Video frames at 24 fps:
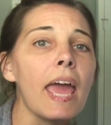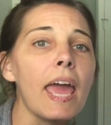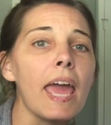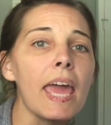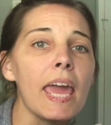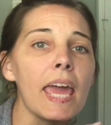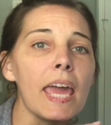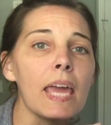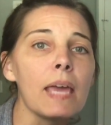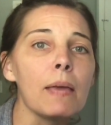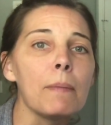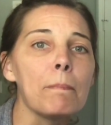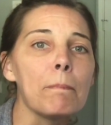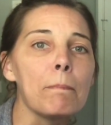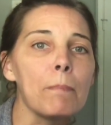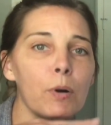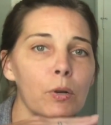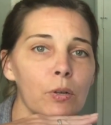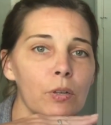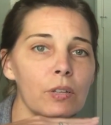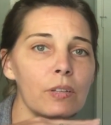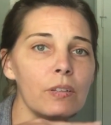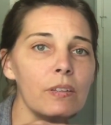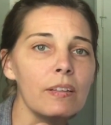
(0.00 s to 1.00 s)

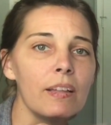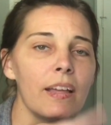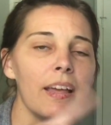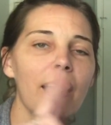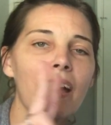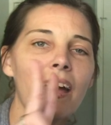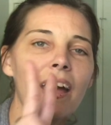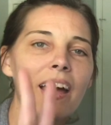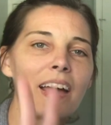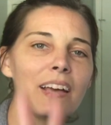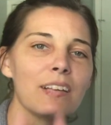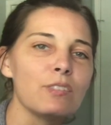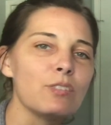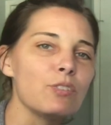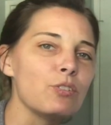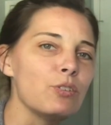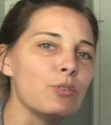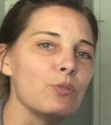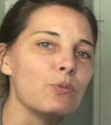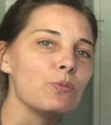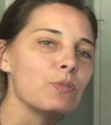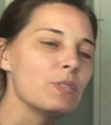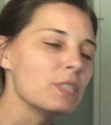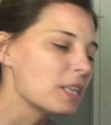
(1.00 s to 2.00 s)
table has
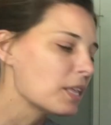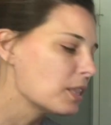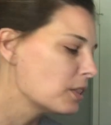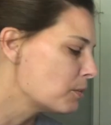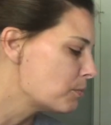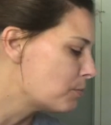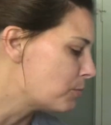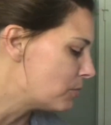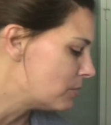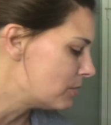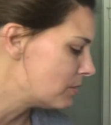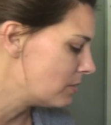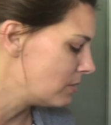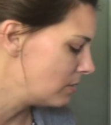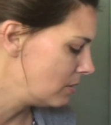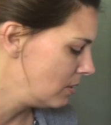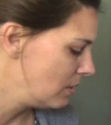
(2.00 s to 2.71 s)
2 syllables.